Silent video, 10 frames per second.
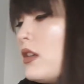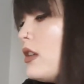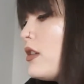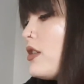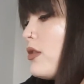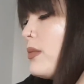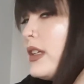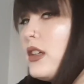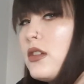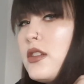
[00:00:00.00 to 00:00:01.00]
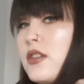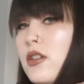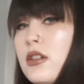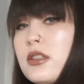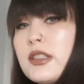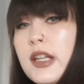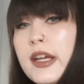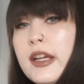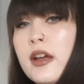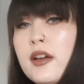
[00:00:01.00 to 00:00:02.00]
There are so many good songs, like